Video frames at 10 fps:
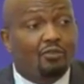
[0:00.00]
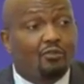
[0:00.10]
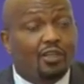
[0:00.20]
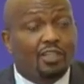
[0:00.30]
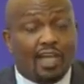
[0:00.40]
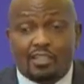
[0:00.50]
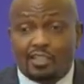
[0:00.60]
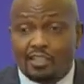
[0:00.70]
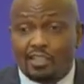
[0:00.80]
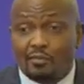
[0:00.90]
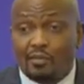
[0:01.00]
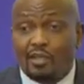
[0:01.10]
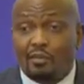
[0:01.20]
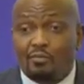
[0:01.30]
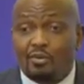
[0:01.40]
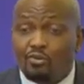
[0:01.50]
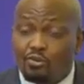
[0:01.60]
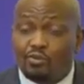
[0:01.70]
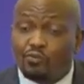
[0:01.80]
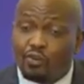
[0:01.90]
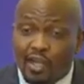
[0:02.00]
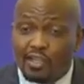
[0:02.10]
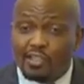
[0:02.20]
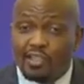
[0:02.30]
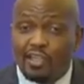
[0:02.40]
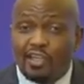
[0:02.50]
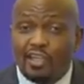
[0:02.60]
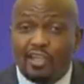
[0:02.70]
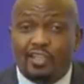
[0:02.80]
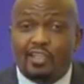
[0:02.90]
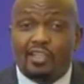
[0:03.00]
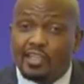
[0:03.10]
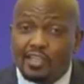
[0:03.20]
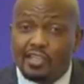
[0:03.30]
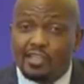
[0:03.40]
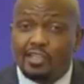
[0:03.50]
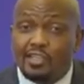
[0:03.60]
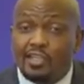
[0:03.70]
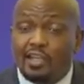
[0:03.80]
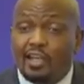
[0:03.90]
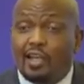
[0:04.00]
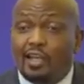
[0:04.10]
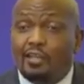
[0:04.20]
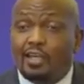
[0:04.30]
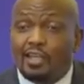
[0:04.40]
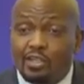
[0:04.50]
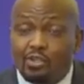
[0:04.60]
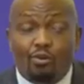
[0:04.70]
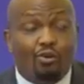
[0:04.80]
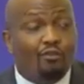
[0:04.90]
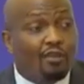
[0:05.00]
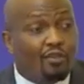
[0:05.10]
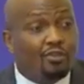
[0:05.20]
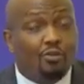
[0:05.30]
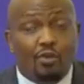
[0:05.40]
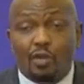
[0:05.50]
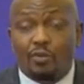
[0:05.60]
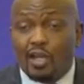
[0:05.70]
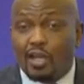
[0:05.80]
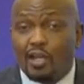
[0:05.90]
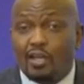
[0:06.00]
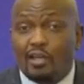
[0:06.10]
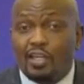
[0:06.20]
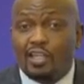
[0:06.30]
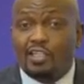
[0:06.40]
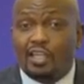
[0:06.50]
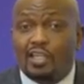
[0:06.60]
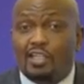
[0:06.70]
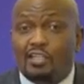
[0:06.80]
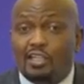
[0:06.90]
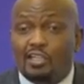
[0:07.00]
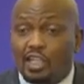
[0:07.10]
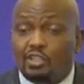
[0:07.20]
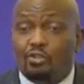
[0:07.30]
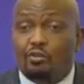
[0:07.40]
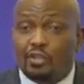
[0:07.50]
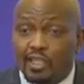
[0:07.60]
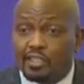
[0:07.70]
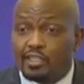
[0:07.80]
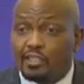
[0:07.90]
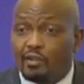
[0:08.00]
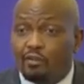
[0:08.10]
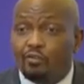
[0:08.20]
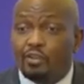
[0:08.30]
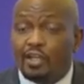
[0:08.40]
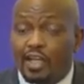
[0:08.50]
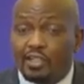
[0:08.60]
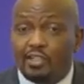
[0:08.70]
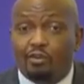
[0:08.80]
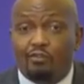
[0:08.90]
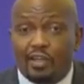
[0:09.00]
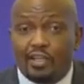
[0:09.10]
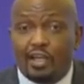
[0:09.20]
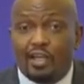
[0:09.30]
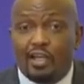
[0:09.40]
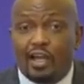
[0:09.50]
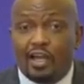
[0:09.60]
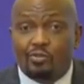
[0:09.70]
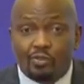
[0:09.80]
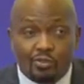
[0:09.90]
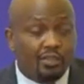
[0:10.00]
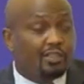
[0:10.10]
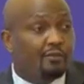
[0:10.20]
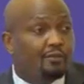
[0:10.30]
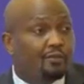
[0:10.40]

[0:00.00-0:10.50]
of our tax system, because for us, it is the issue of revenue where we are is an existential threat for the country of Kenya as we know it.